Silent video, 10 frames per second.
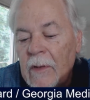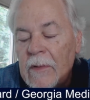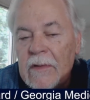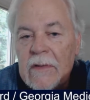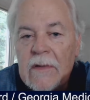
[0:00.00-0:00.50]

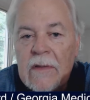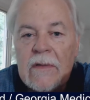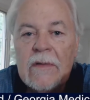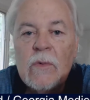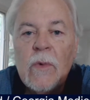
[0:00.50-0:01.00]
This
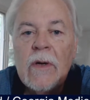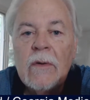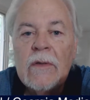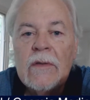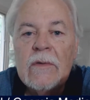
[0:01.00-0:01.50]
is
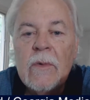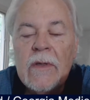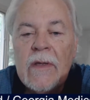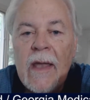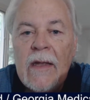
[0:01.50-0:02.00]
where
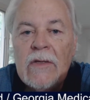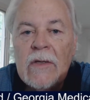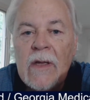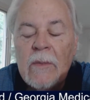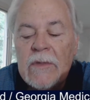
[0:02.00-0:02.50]
the
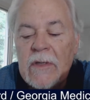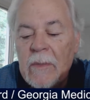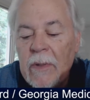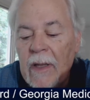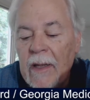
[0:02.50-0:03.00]
agent comes
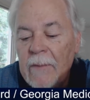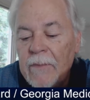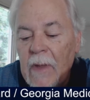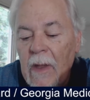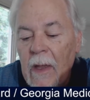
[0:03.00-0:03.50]
into play.
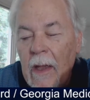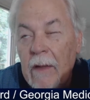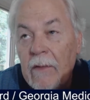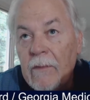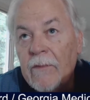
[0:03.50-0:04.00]

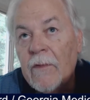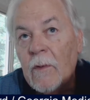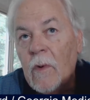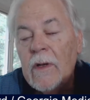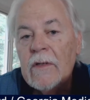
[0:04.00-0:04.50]
And for
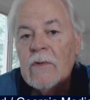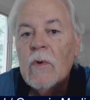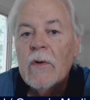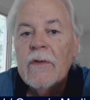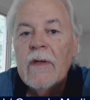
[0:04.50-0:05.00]
what it's
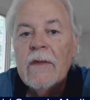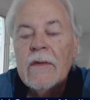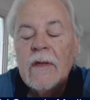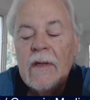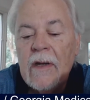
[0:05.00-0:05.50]
worth, the other
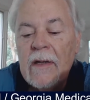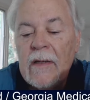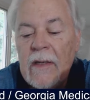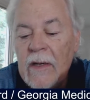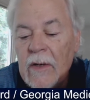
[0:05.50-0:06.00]
thing that I
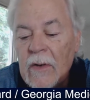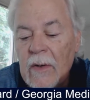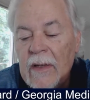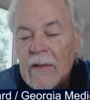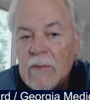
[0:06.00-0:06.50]
hear
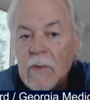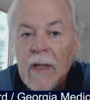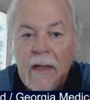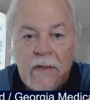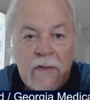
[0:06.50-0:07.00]
is,
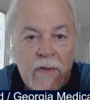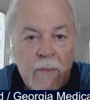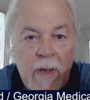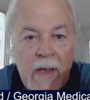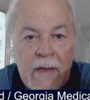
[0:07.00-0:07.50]
well, agents are
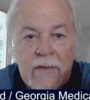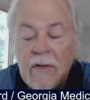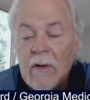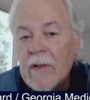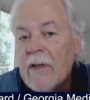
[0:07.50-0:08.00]
biased.
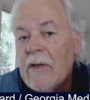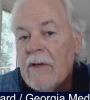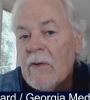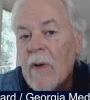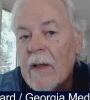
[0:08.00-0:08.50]
They're only going to
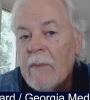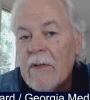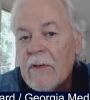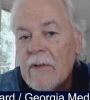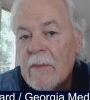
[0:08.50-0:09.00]
direct me
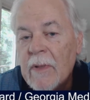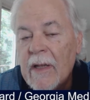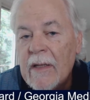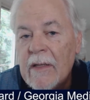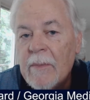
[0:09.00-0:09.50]
to the
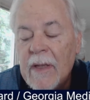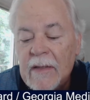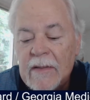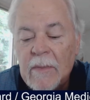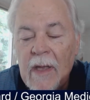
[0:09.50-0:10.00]
plan that
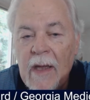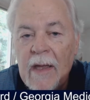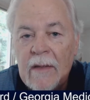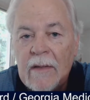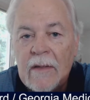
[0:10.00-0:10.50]
pays them the
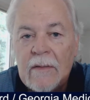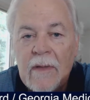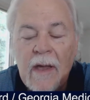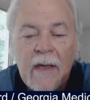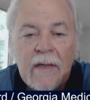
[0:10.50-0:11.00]

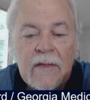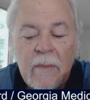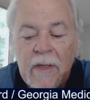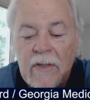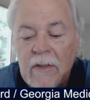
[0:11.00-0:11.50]
highest
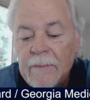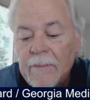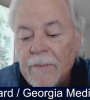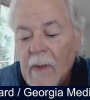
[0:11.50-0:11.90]
commission.